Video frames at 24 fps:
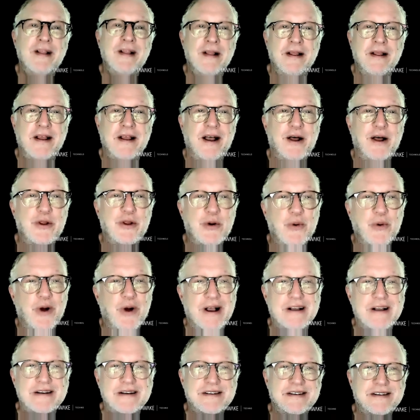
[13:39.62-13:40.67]

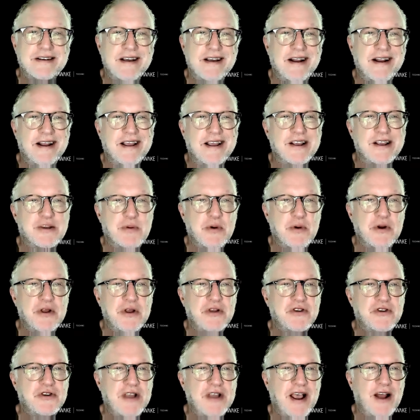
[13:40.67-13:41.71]
otherwise, and it gets pretty
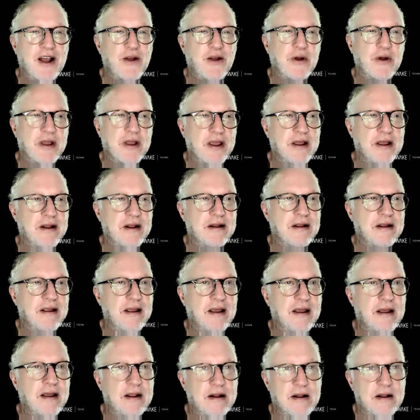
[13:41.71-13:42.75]
shallow again,
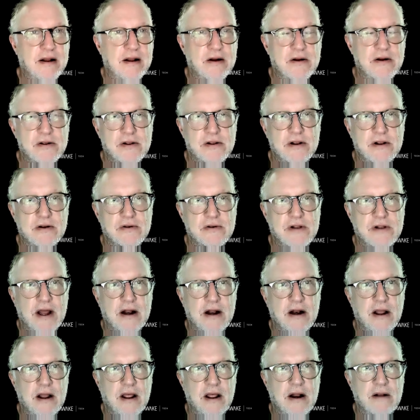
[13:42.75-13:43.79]
and there's not a
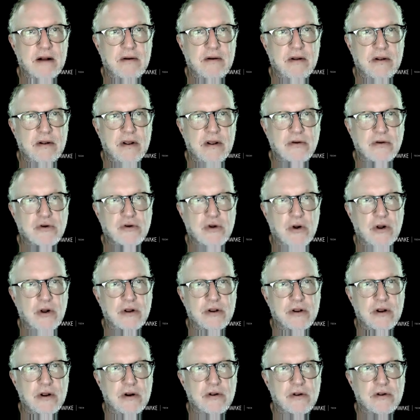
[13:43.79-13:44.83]
lot of joy
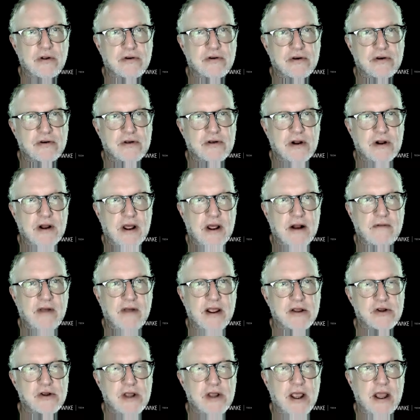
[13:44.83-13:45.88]
there. There's just a lot of
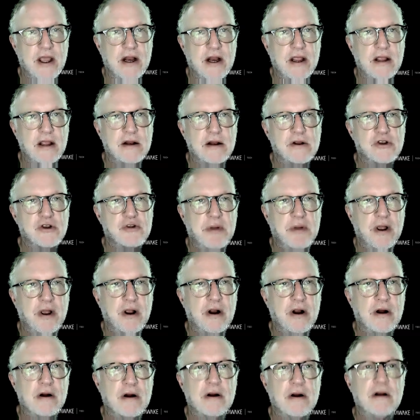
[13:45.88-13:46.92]
anxiety and
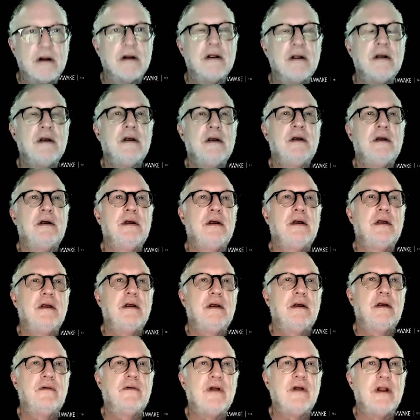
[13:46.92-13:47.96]
despair and
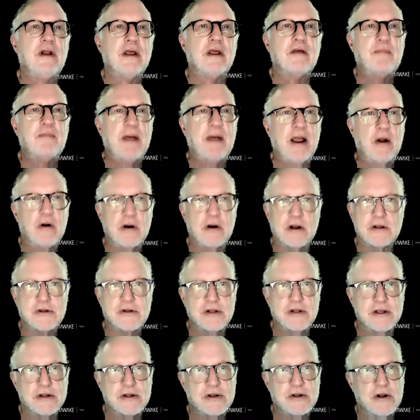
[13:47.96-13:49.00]
feeling of
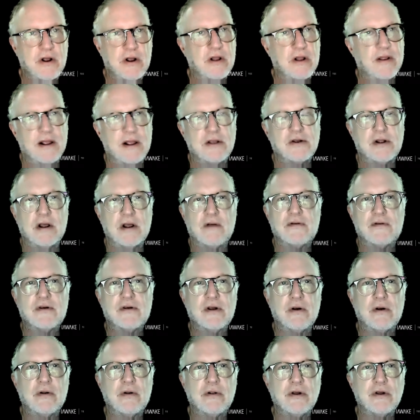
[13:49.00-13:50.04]
powerlessness and all that stuff.
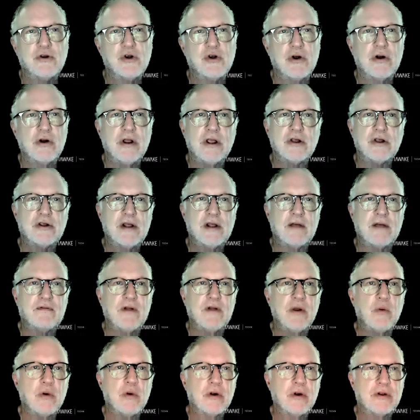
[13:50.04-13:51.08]
So the journey is definitely
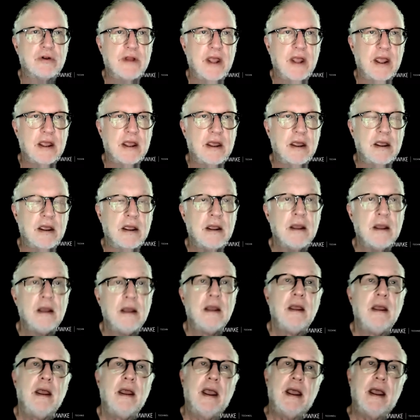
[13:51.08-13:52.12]
worth taking.
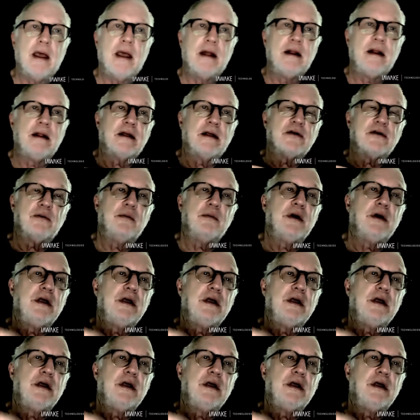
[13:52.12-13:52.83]
And it doesn't mean,